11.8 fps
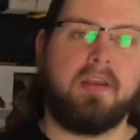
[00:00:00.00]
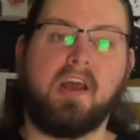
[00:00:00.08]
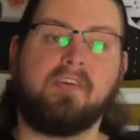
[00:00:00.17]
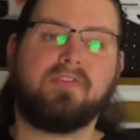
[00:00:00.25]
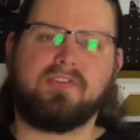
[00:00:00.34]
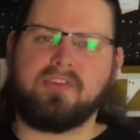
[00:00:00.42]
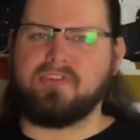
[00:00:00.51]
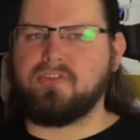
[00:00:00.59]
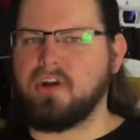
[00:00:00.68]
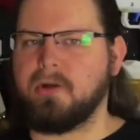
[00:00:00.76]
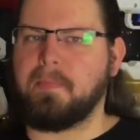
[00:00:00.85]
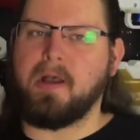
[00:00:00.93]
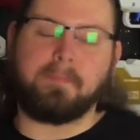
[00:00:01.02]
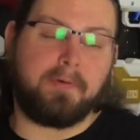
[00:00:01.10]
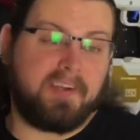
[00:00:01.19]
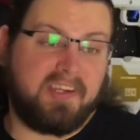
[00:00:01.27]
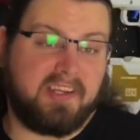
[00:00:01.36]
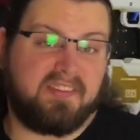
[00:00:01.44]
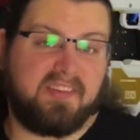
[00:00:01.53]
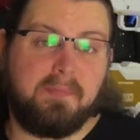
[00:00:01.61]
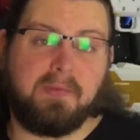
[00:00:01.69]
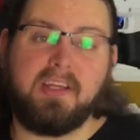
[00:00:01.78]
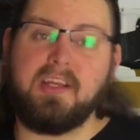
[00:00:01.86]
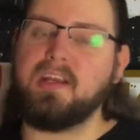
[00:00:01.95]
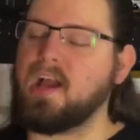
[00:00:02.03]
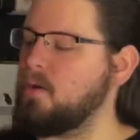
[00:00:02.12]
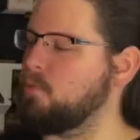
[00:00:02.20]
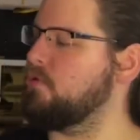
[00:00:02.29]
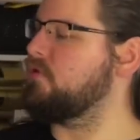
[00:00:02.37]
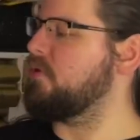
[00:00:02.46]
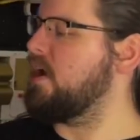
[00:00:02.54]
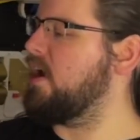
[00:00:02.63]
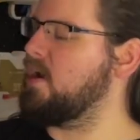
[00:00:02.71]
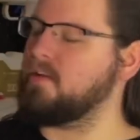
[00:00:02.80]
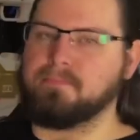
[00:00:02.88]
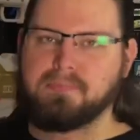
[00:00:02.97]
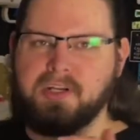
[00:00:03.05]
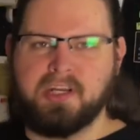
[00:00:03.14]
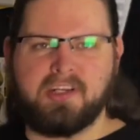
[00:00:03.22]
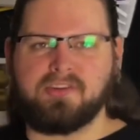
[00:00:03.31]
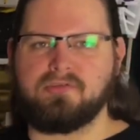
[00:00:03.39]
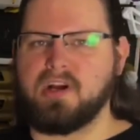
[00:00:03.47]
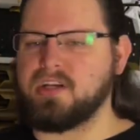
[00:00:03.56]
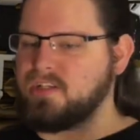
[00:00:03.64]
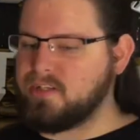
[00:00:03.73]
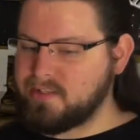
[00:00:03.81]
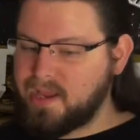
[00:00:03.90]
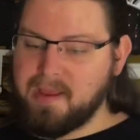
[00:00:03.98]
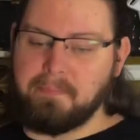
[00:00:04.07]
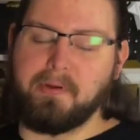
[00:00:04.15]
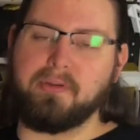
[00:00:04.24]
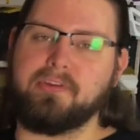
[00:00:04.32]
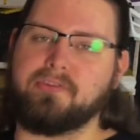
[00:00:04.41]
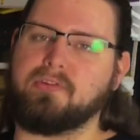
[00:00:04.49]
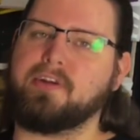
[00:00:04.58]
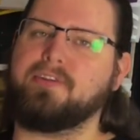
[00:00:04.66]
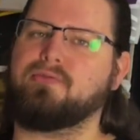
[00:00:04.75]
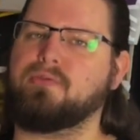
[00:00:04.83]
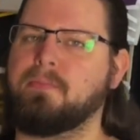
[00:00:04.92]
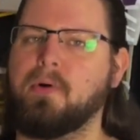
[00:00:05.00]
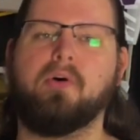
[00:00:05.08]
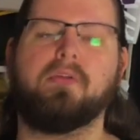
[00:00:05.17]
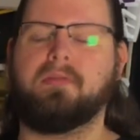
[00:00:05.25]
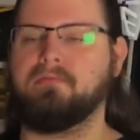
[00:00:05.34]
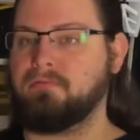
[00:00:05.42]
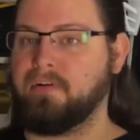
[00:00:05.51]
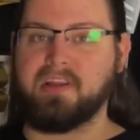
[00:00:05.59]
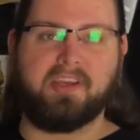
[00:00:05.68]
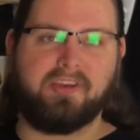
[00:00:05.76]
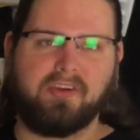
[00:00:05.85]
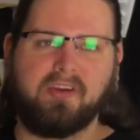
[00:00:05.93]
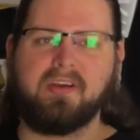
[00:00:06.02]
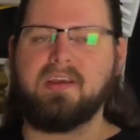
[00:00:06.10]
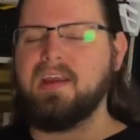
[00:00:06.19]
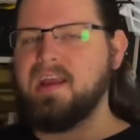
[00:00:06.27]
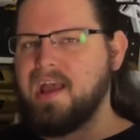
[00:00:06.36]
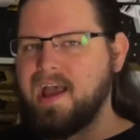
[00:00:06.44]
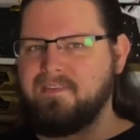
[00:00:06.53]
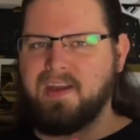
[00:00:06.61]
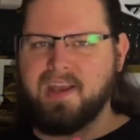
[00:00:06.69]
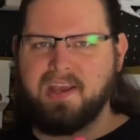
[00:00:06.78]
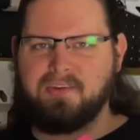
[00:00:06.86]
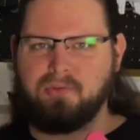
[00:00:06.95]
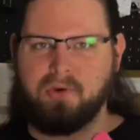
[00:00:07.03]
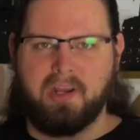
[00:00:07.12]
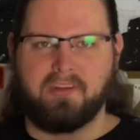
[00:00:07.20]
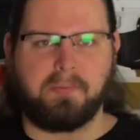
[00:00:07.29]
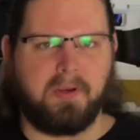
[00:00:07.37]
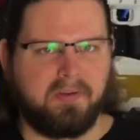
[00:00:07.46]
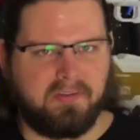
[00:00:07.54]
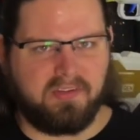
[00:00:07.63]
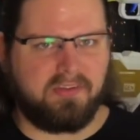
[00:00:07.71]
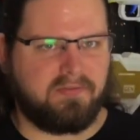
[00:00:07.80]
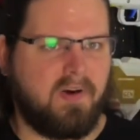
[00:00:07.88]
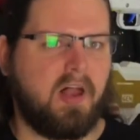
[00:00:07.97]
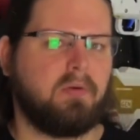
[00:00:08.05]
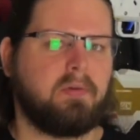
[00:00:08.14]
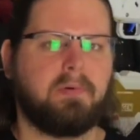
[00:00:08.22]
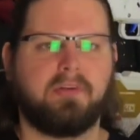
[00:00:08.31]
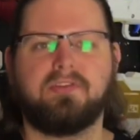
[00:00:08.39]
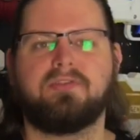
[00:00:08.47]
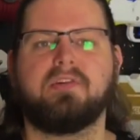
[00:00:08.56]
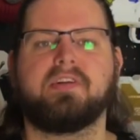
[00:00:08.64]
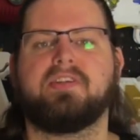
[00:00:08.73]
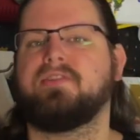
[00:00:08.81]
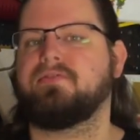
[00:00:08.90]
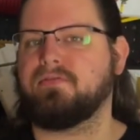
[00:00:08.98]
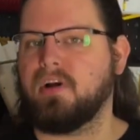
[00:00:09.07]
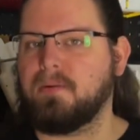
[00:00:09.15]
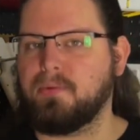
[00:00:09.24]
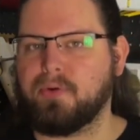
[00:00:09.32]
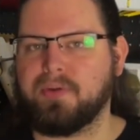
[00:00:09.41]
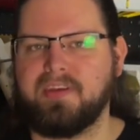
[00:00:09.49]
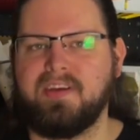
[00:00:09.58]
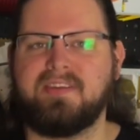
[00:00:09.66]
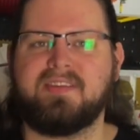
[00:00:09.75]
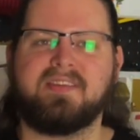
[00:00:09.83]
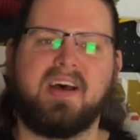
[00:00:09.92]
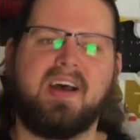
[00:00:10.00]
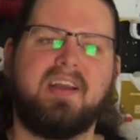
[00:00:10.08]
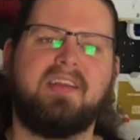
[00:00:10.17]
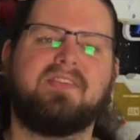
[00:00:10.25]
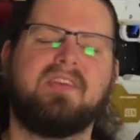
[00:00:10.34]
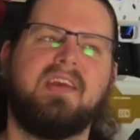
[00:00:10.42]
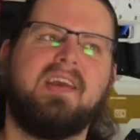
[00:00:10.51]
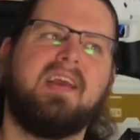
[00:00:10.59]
Now first, let's talk about printing and assembly. I will say printing instructions and build instructions were both really good. I've had great experiences following build instructions from Northeast Designs.